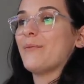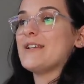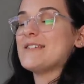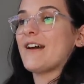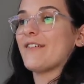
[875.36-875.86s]

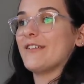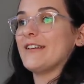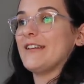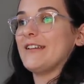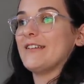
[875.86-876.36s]
We
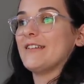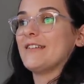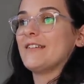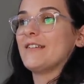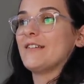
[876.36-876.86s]
definitely
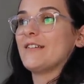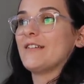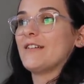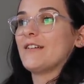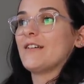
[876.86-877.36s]

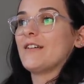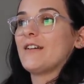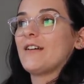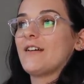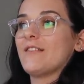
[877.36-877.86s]

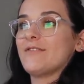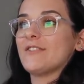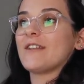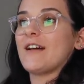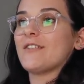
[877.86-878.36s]
have
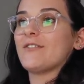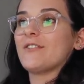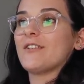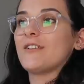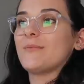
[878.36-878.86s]
just had an
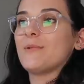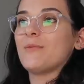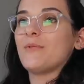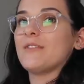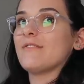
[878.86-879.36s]
order.
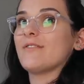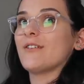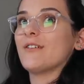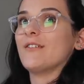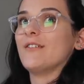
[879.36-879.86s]
But what was it
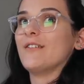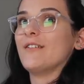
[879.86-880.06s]
for?